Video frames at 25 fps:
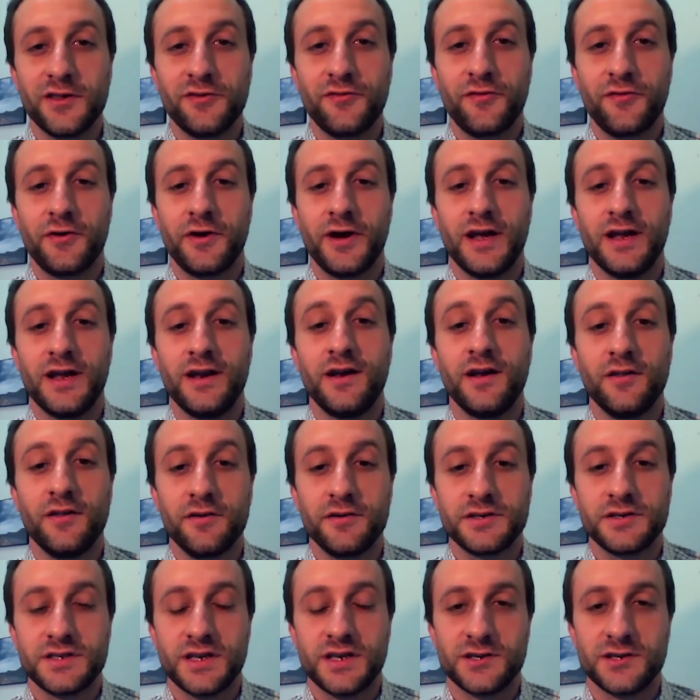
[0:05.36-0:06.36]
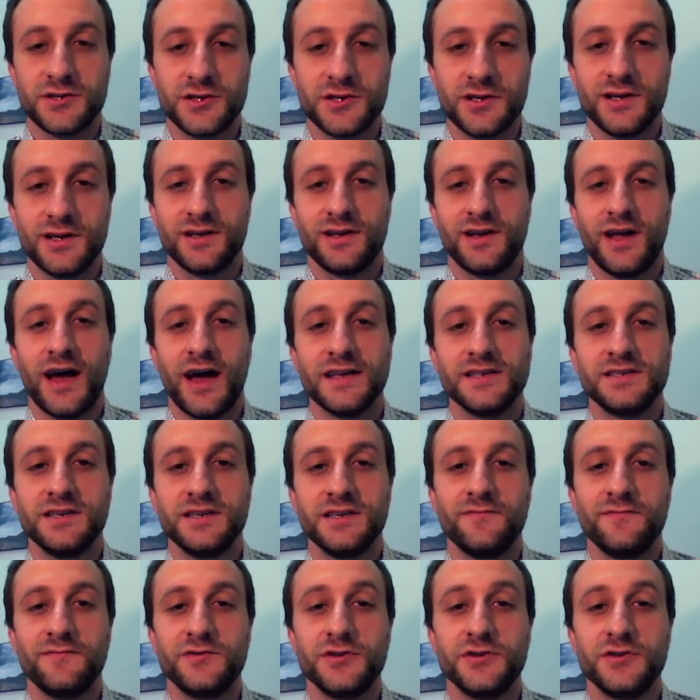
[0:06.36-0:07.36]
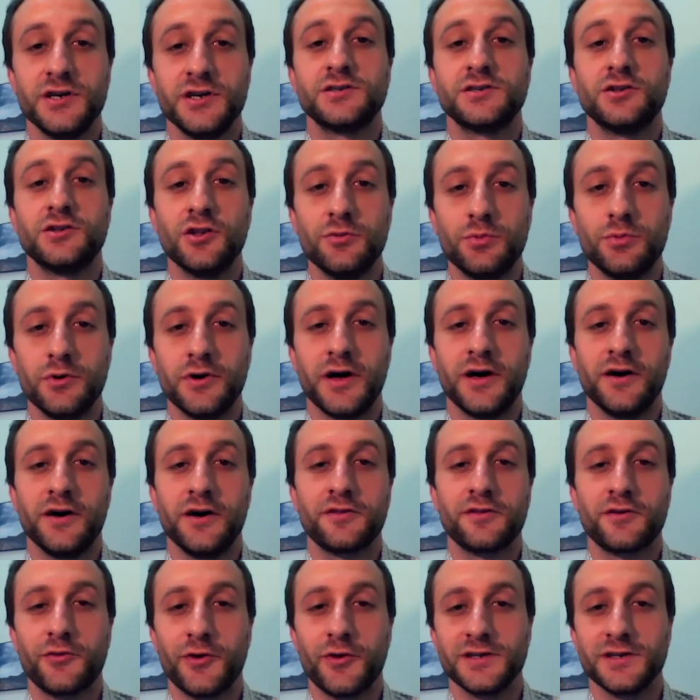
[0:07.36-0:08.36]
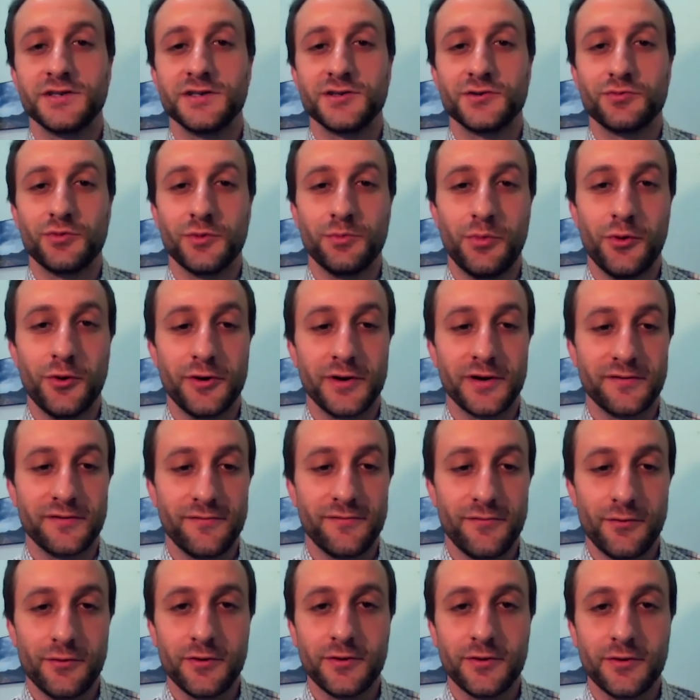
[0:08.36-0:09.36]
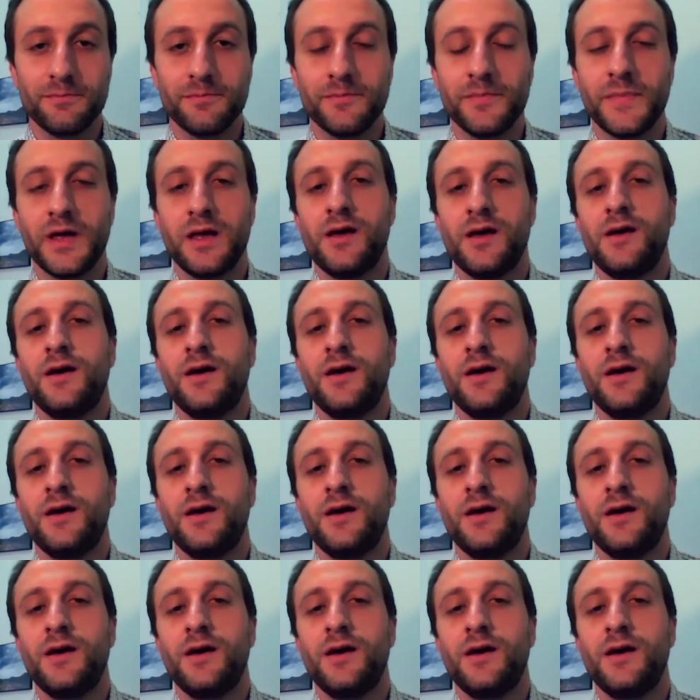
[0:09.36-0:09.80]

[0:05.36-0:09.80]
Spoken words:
us for another session at ICFJ's Global Health Crisis Reporting Forum.